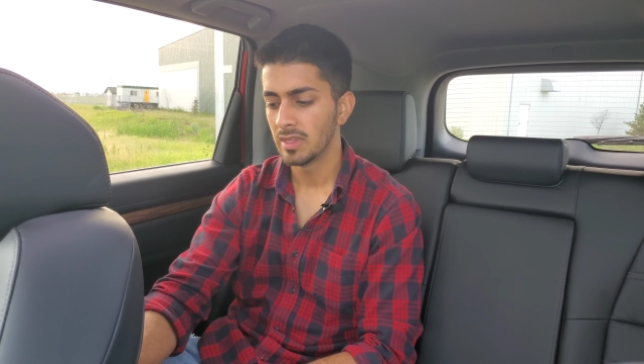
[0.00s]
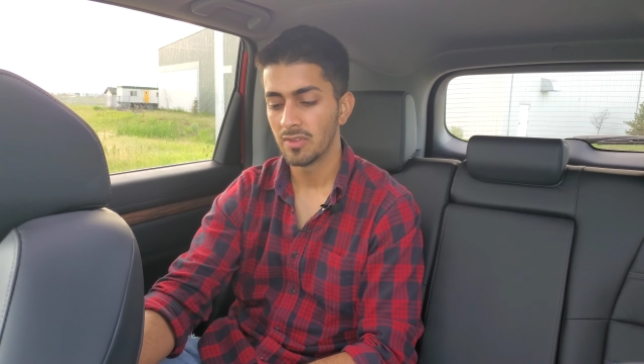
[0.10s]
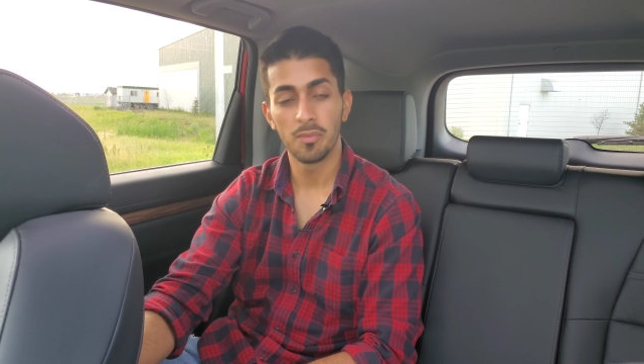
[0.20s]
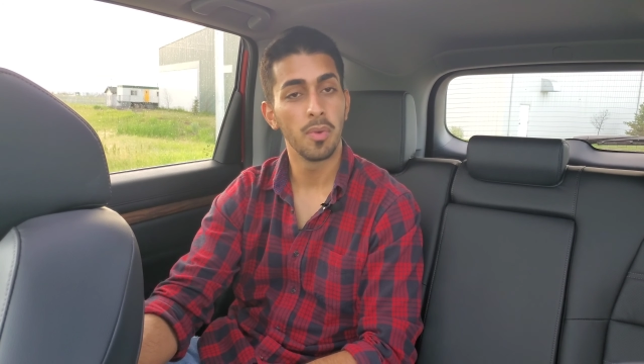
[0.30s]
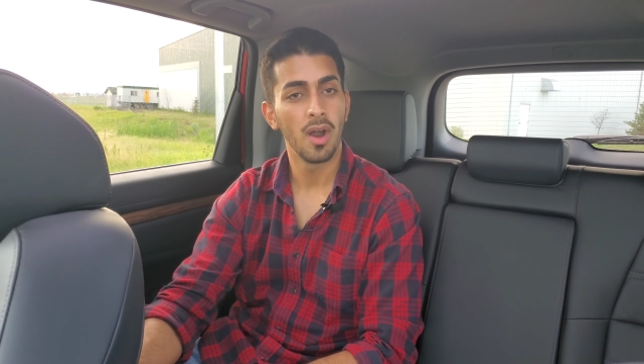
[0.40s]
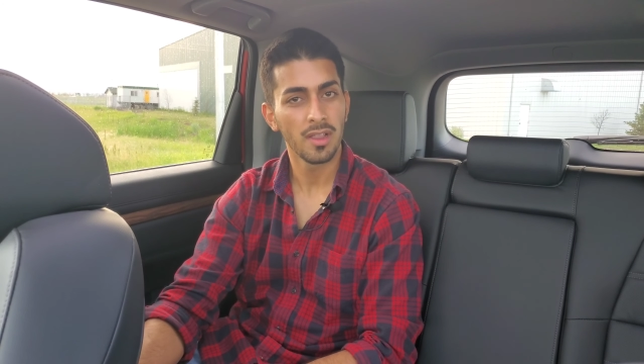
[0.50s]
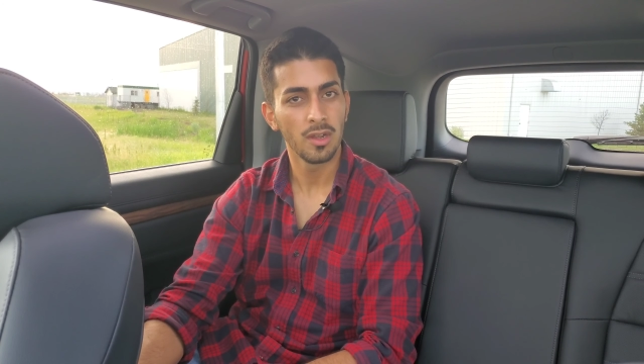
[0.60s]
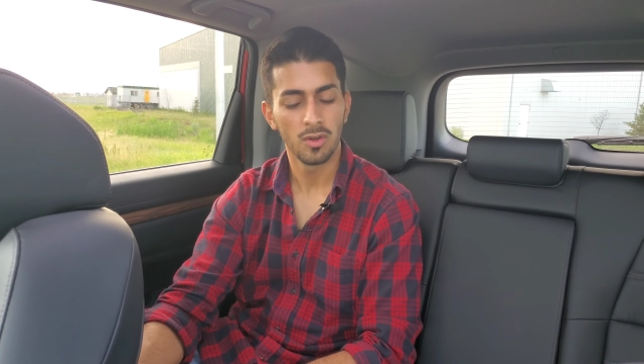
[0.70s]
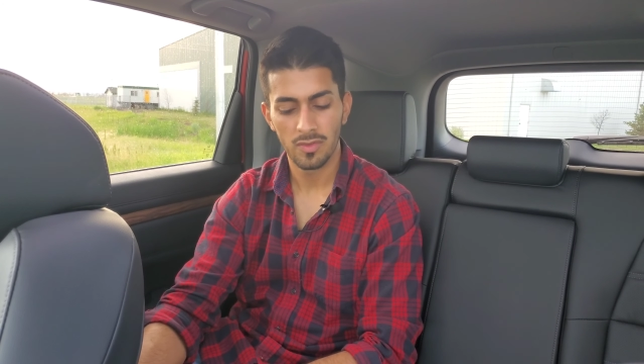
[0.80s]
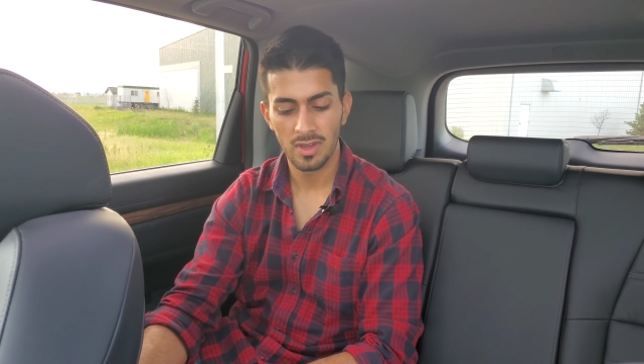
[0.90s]
You have a
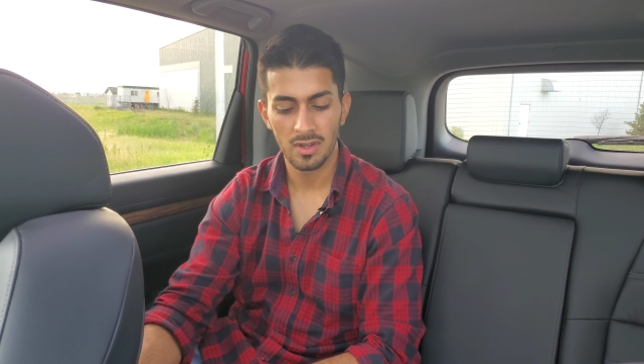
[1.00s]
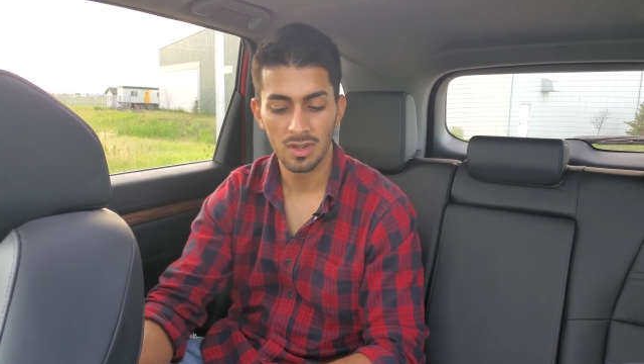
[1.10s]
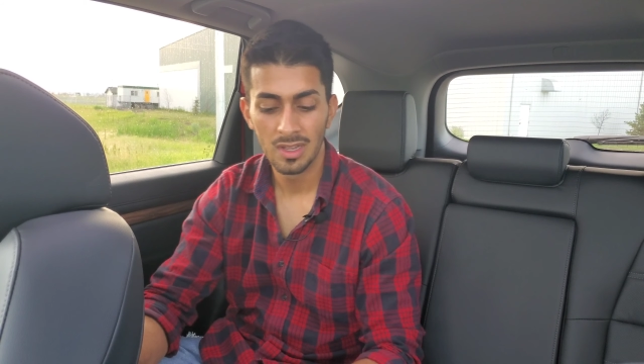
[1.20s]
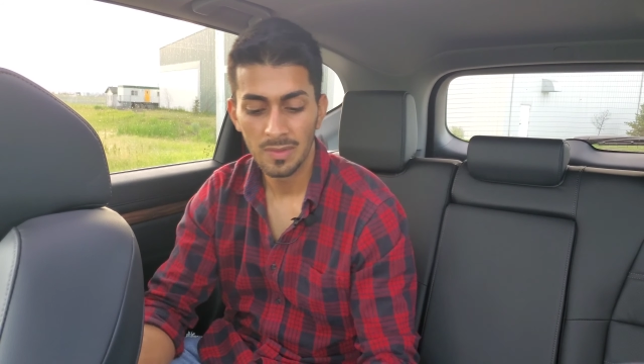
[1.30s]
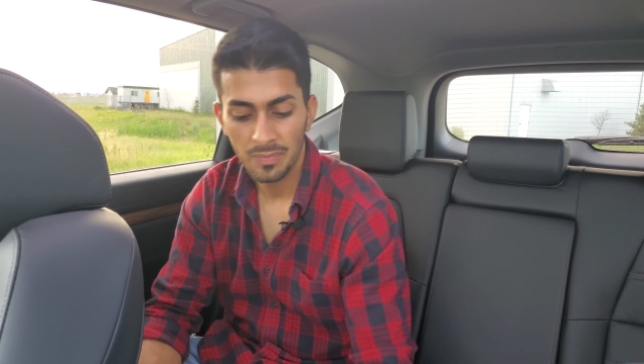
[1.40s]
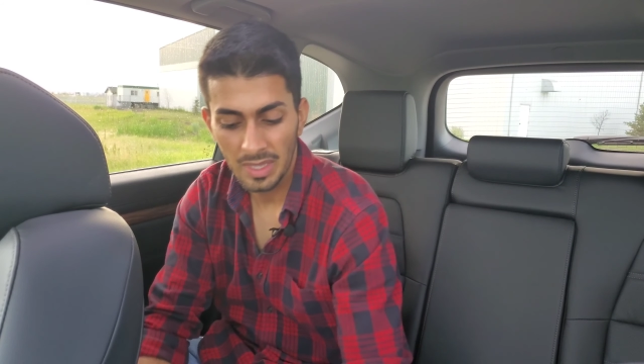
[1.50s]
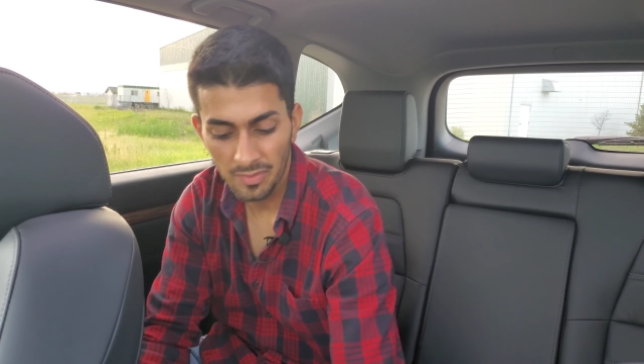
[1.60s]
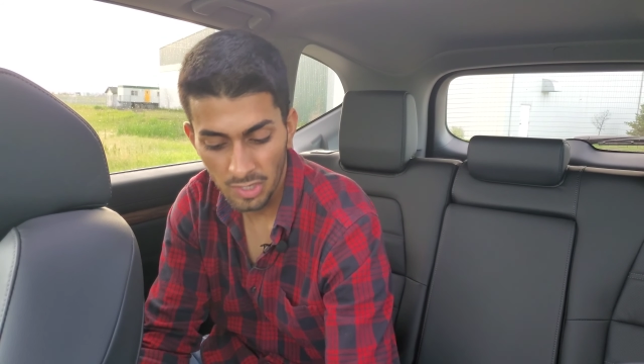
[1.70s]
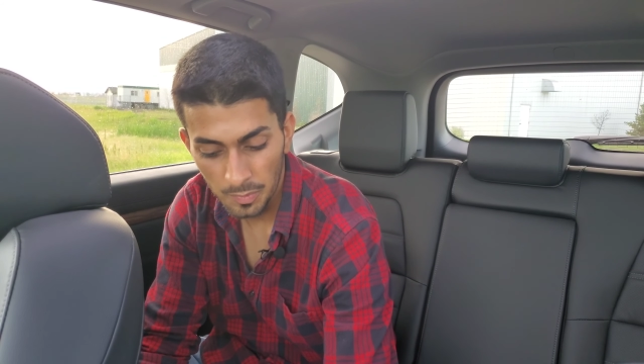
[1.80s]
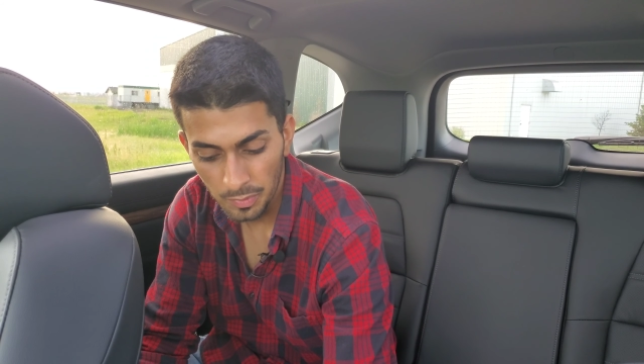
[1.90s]
pocket over here.
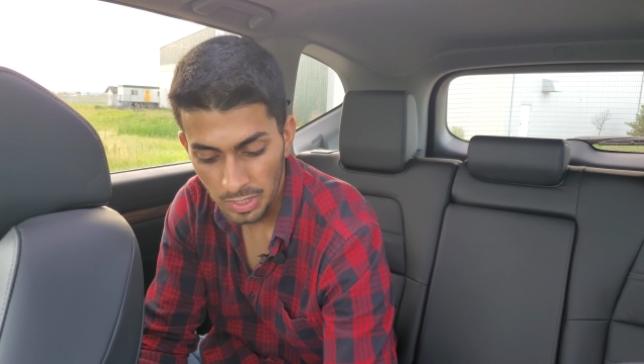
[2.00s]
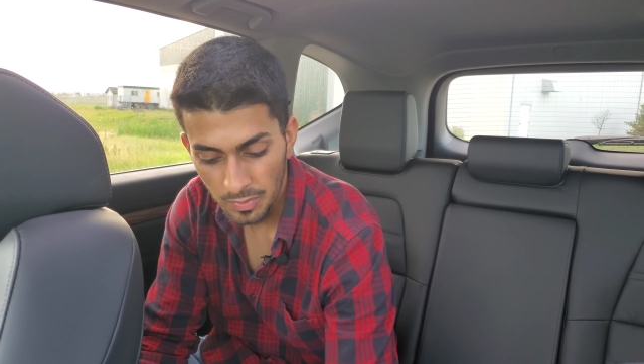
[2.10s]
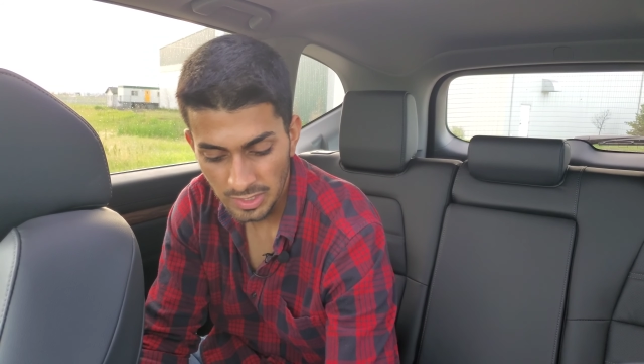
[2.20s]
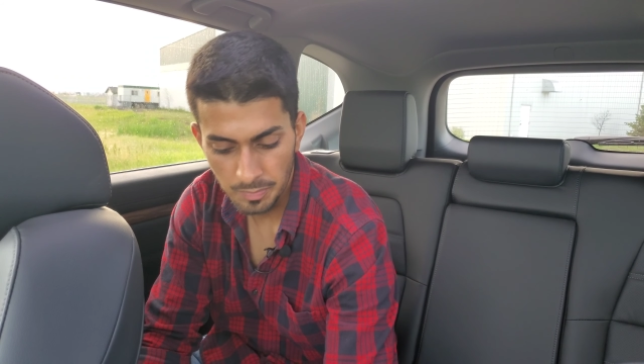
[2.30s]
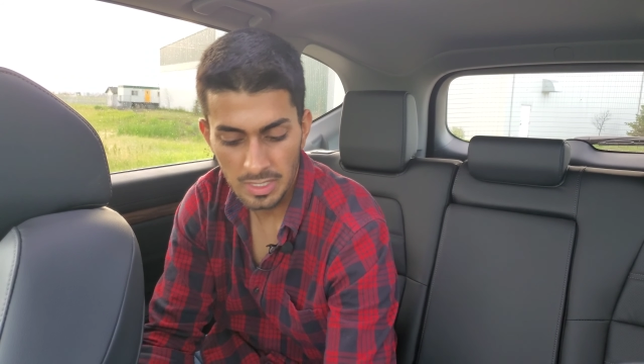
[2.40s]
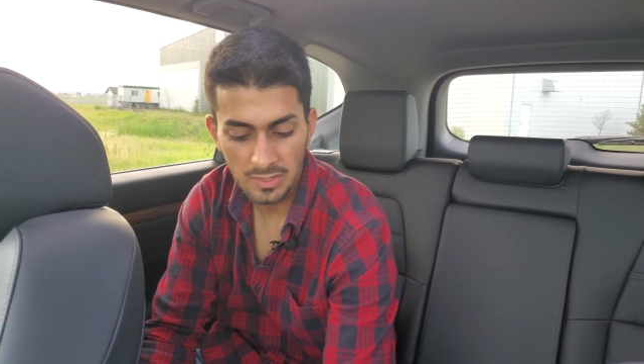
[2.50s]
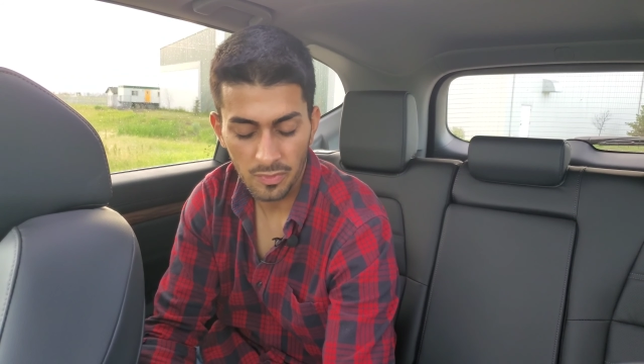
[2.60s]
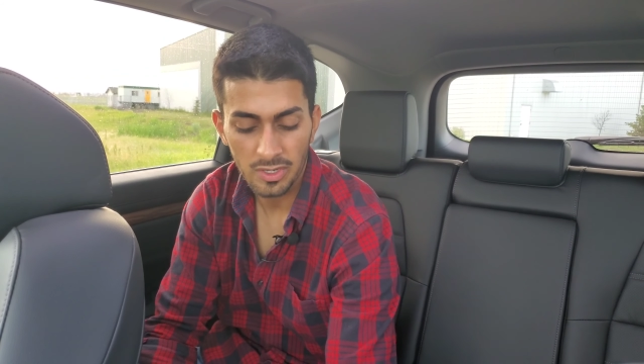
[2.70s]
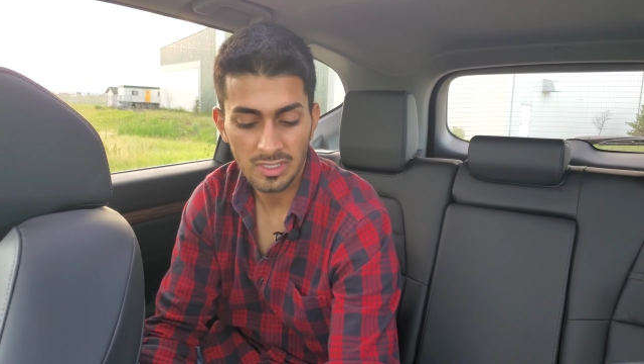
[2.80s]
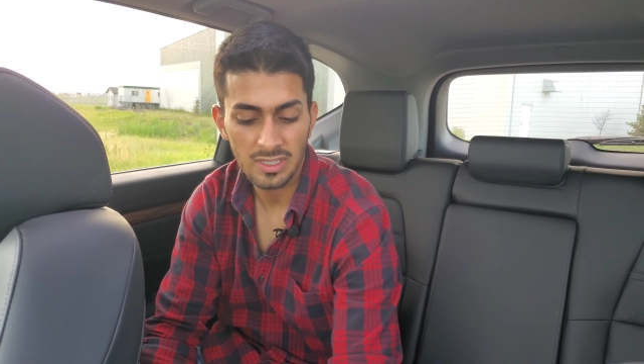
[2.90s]
You have a couple
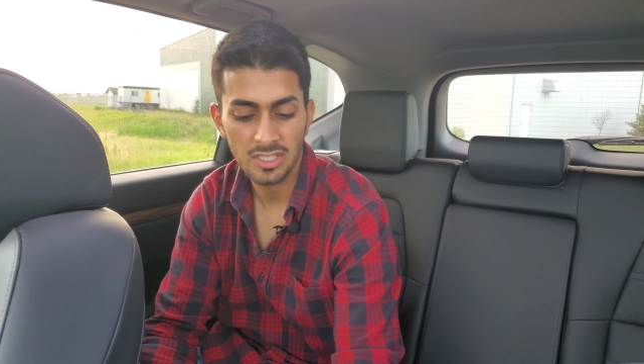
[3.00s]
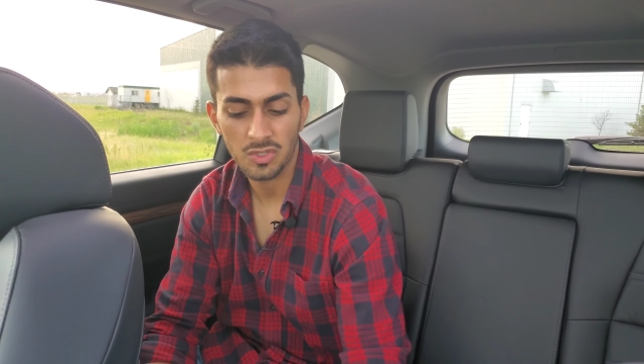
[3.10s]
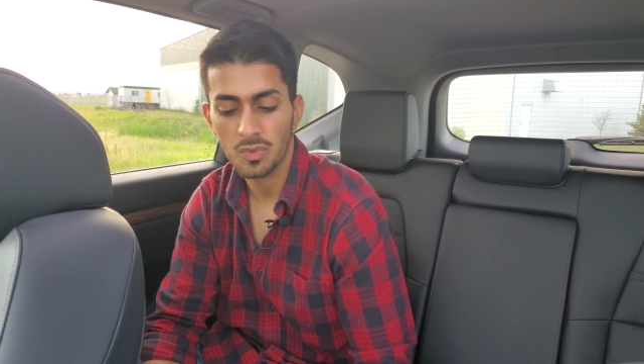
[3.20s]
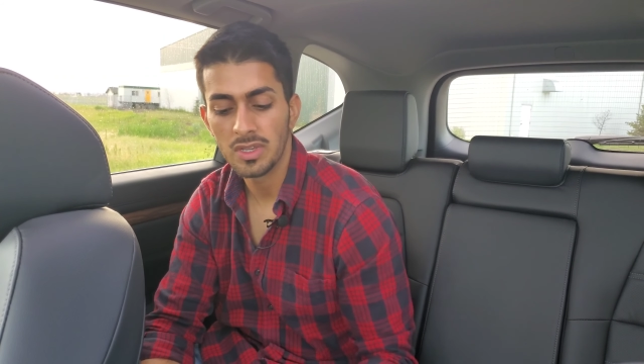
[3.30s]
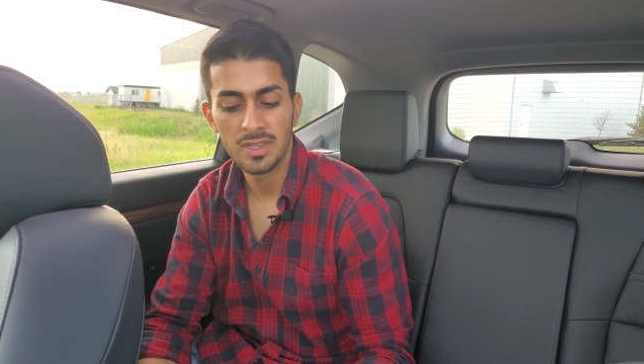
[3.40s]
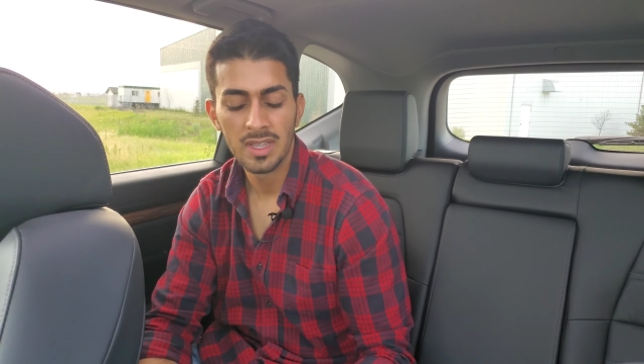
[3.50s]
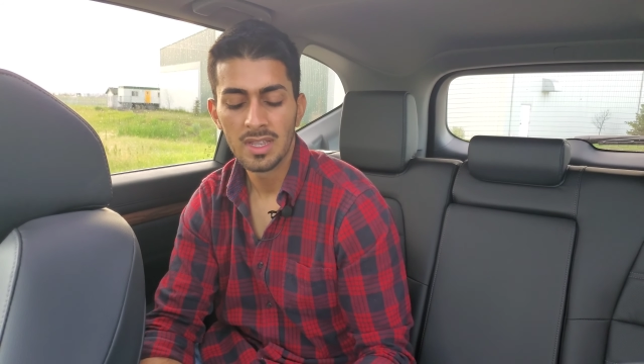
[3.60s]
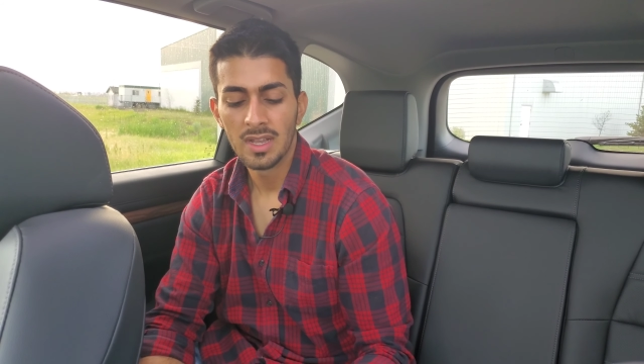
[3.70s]
USBs for your accessory,